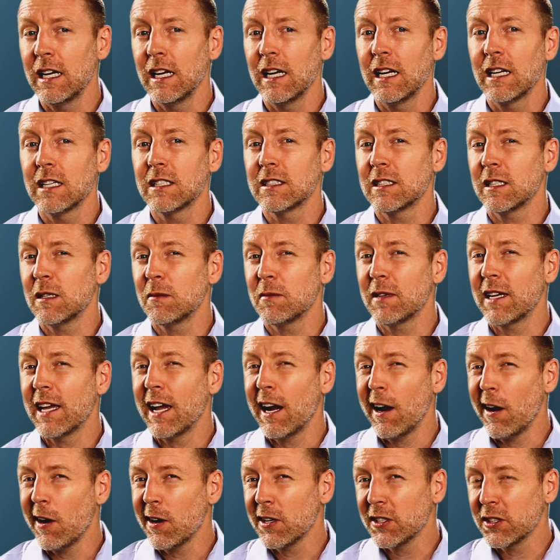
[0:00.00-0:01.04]
Some
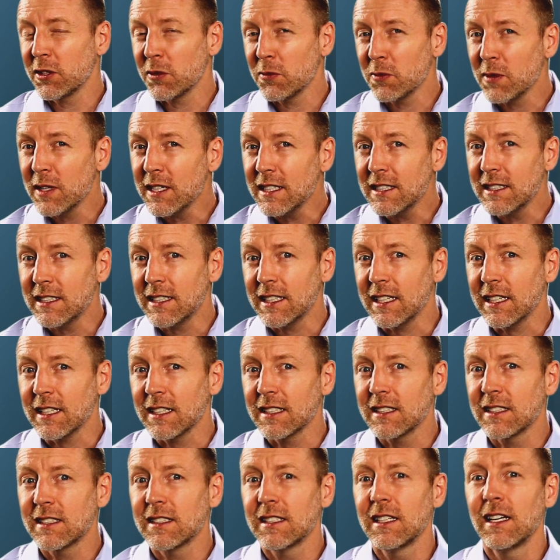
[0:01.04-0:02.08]

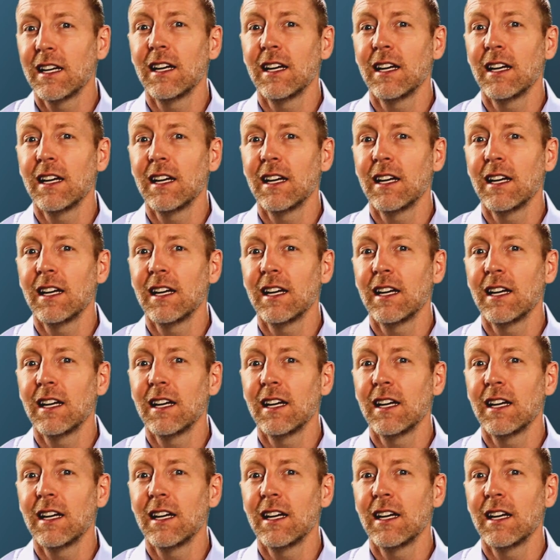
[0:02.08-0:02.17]
characteristics